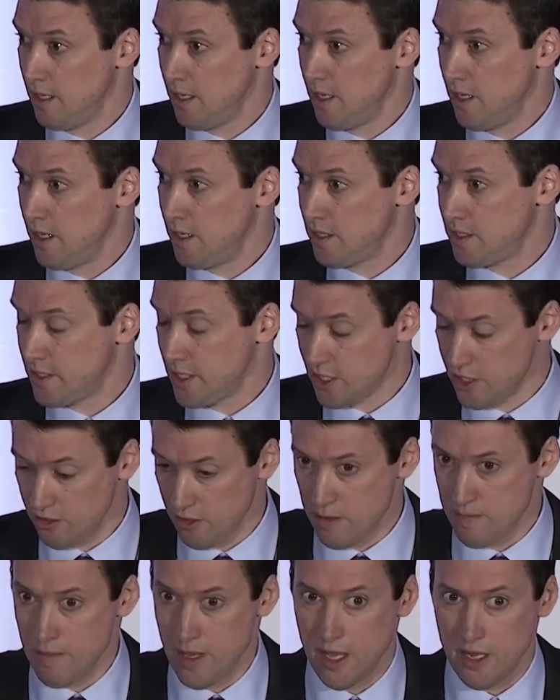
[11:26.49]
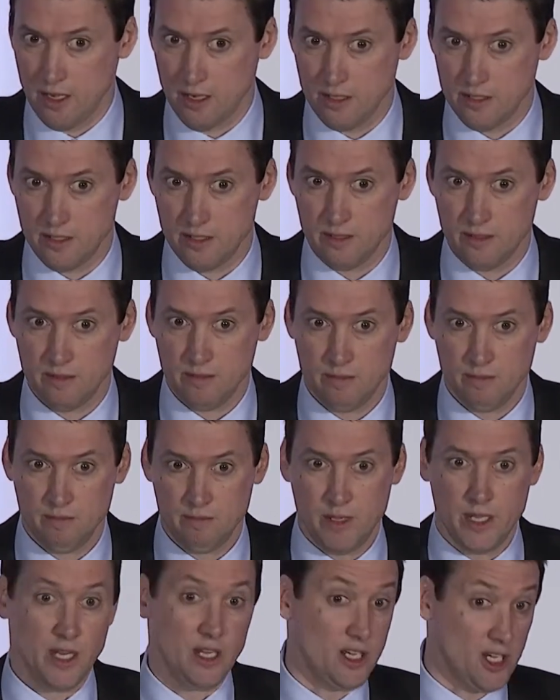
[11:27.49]
It essentially meant
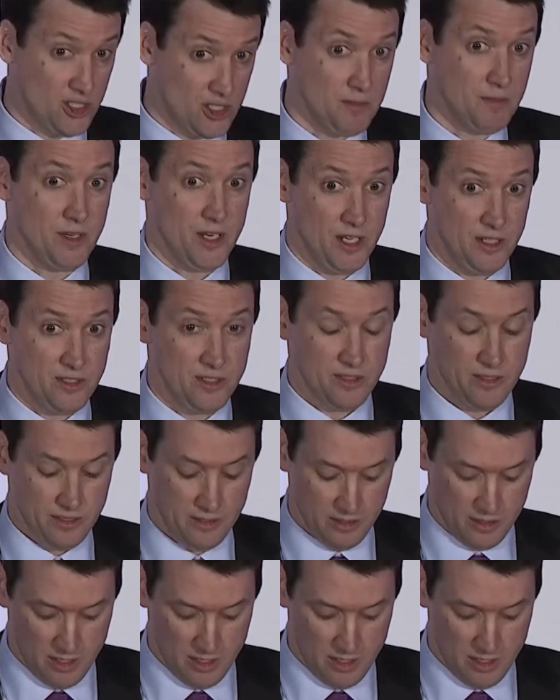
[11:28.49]
meeting customer needs.